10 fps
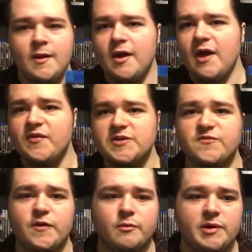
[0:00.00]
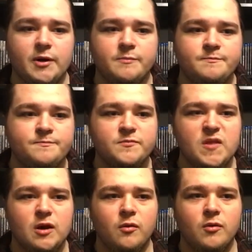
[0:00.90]
And this film here,
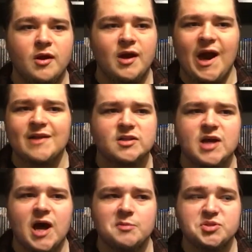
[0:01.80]
at the time,